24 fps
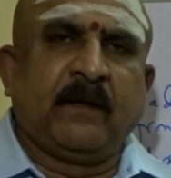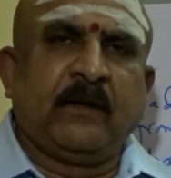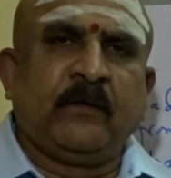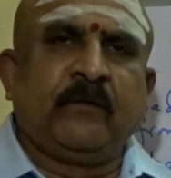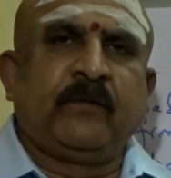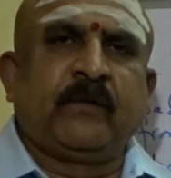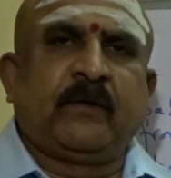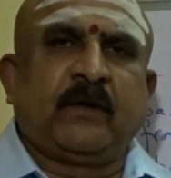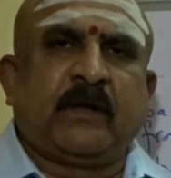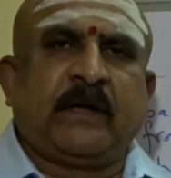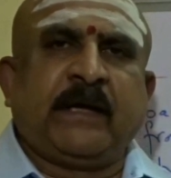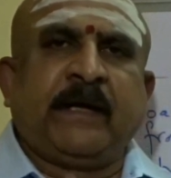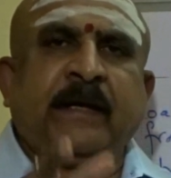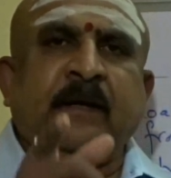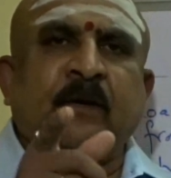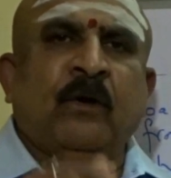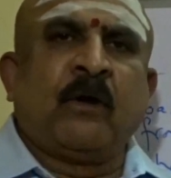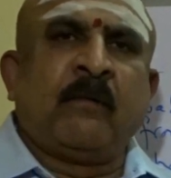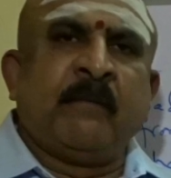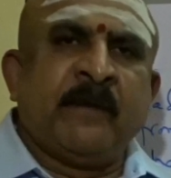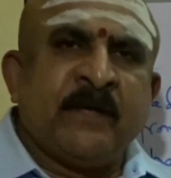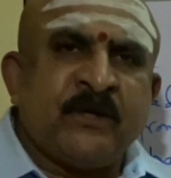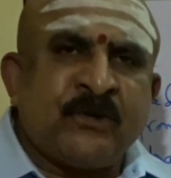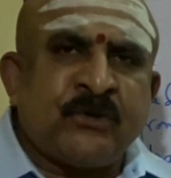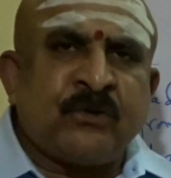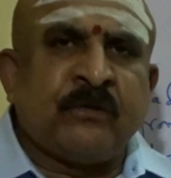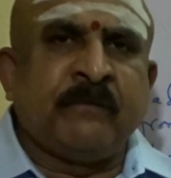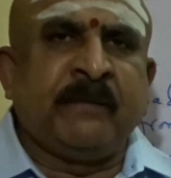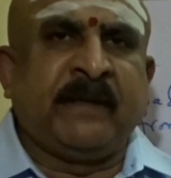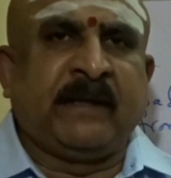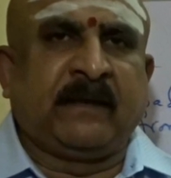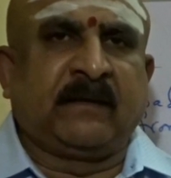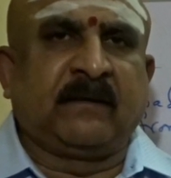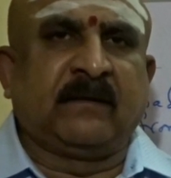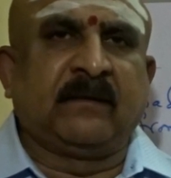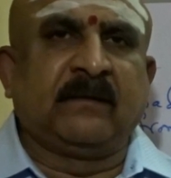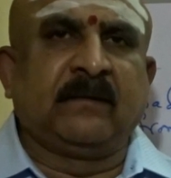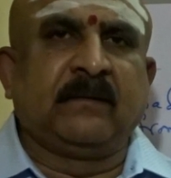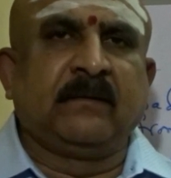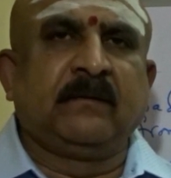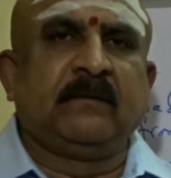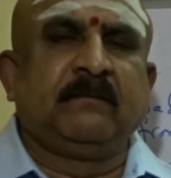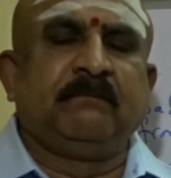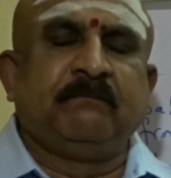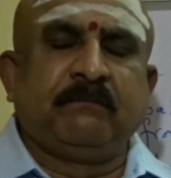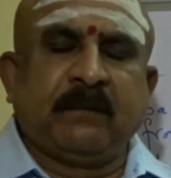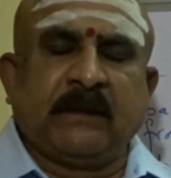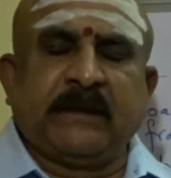If you got any comments to make,
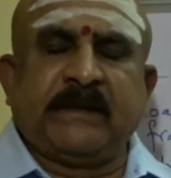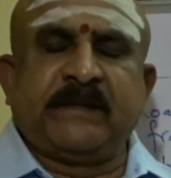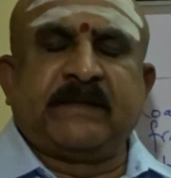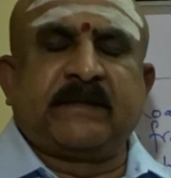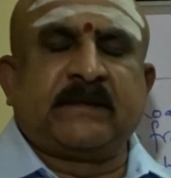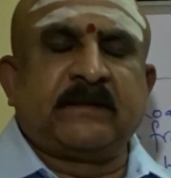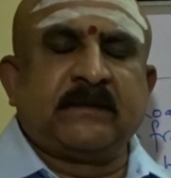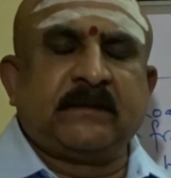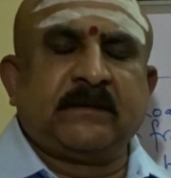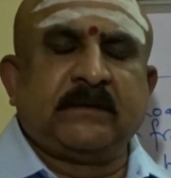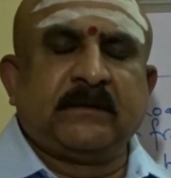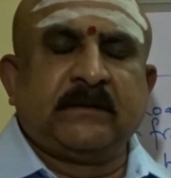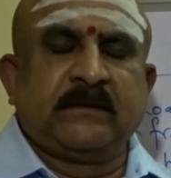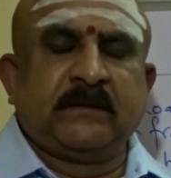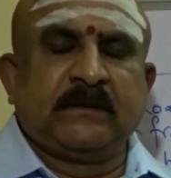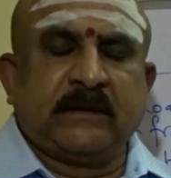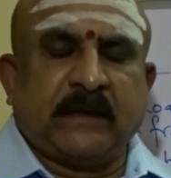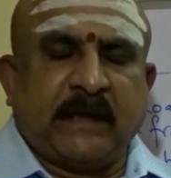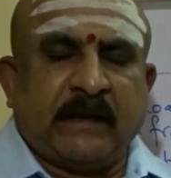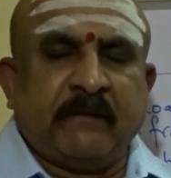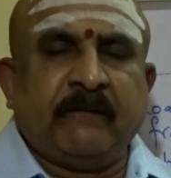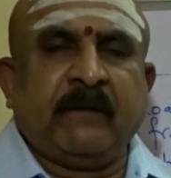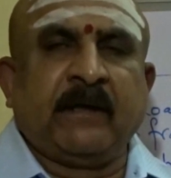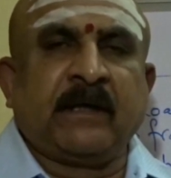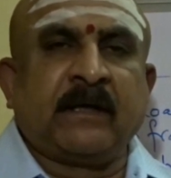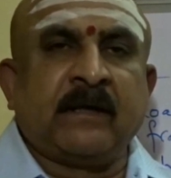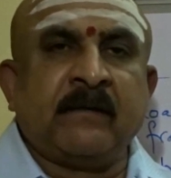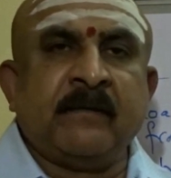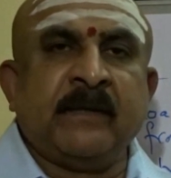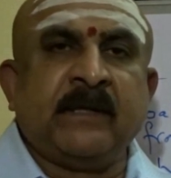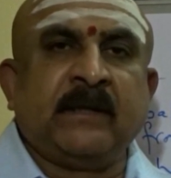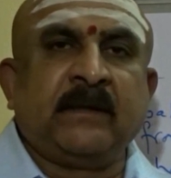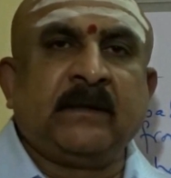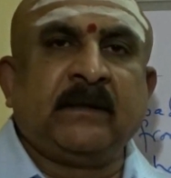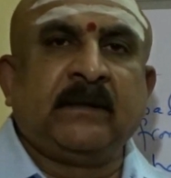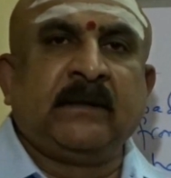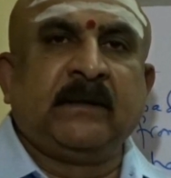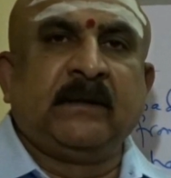please, I welcome it.